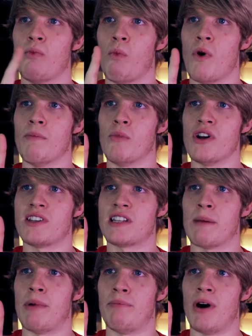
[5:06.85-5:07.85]
One more
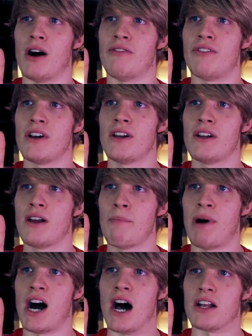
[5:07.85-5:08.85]
step above.
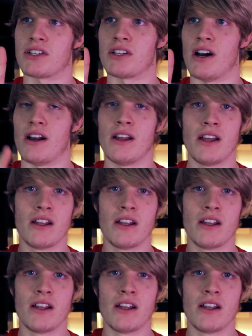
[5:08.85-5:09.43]
Pasta.